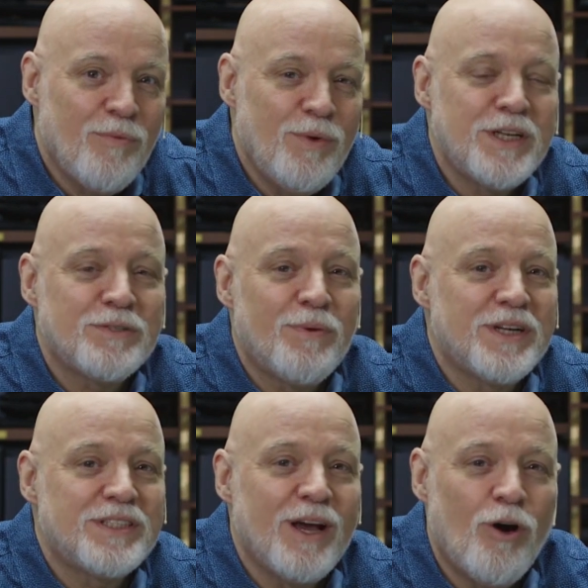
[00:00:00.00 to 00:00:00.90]
we just want
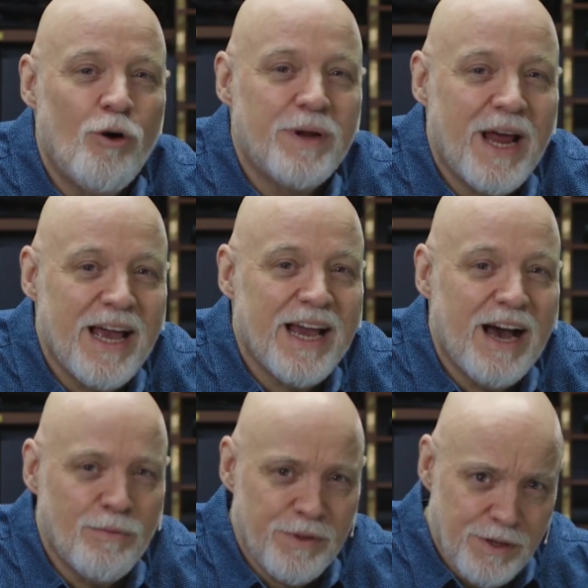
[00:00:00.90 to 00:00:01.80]
to stay home and hang
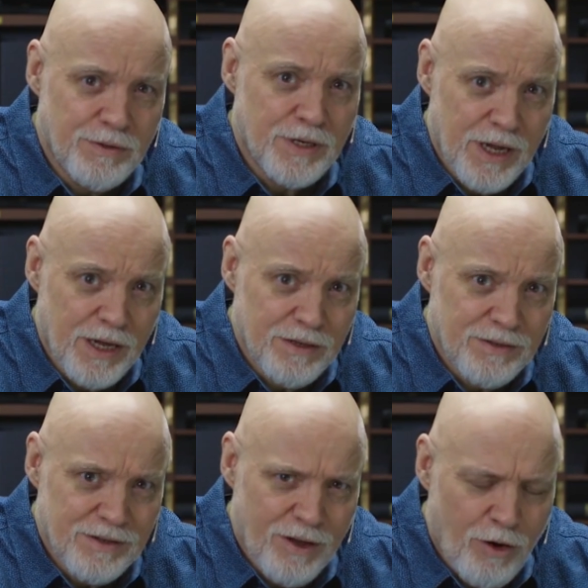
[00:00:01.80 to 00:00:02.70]
out with you today?
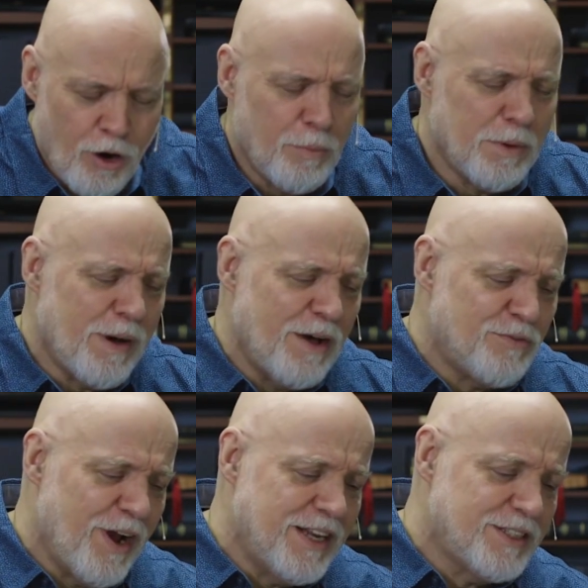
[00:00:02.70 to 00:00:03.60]
Oh, but my
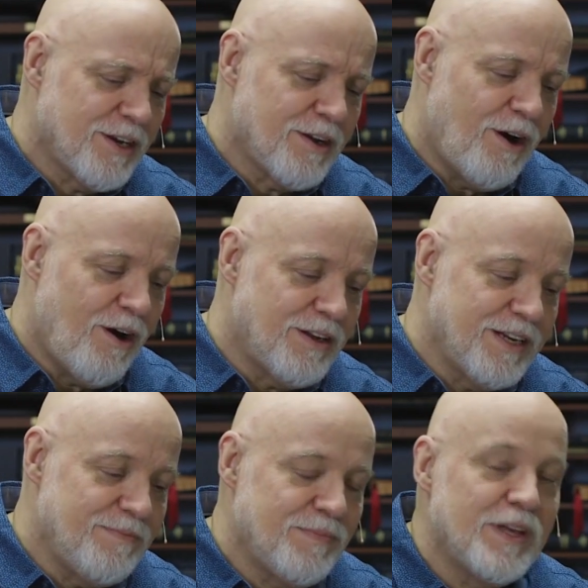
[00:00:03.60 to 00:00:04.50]
friends are
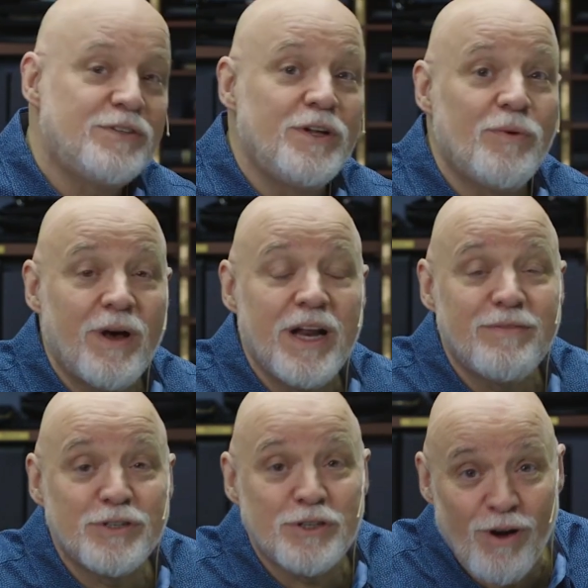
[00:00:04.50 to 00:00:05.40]
calling. Do you want to
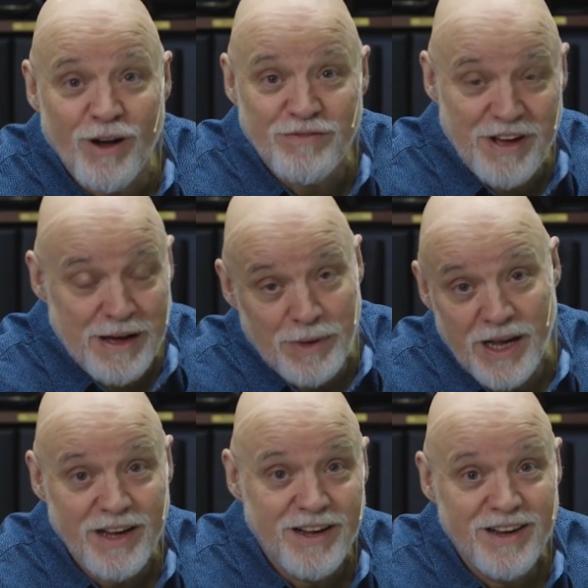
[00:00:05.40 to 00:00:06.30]
have a strong
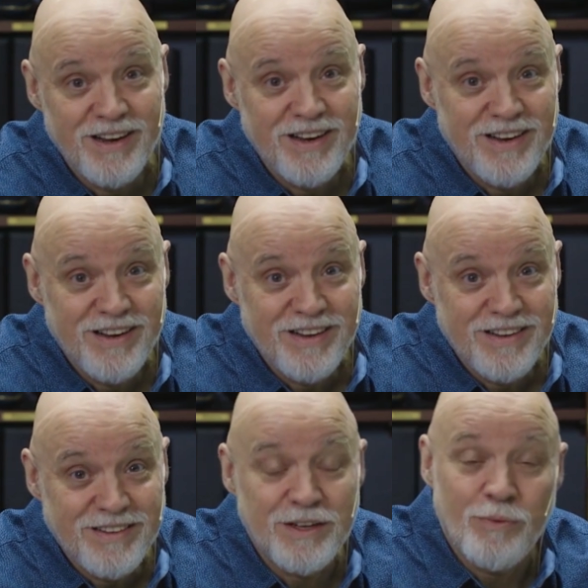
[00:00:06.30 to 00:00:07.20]
family?
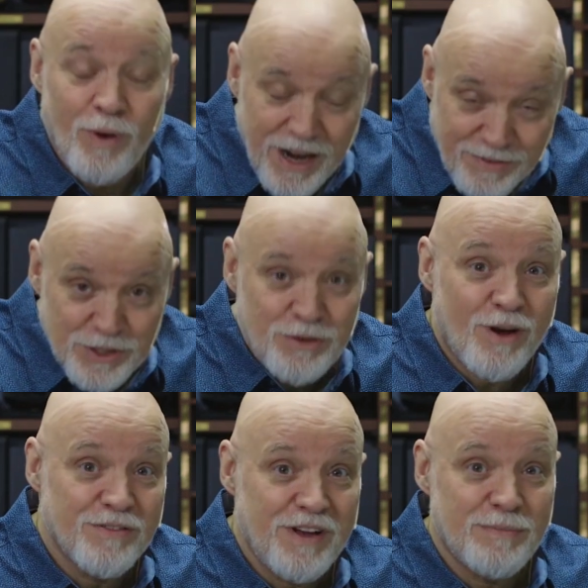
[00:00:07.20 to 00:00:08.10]
Do you want to have a
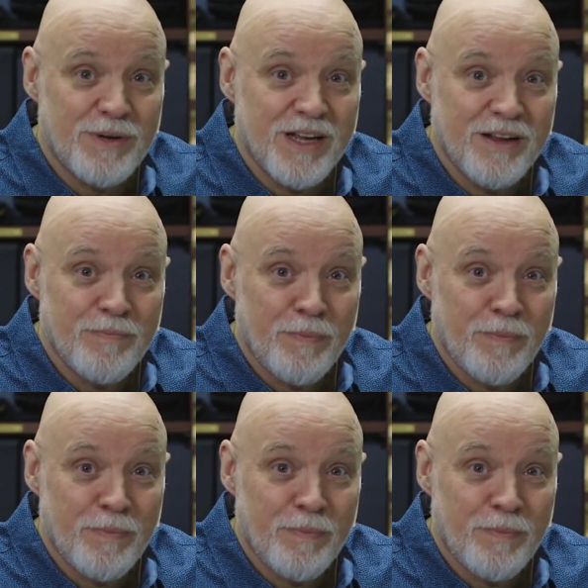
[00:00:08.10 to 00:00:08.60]
strong family?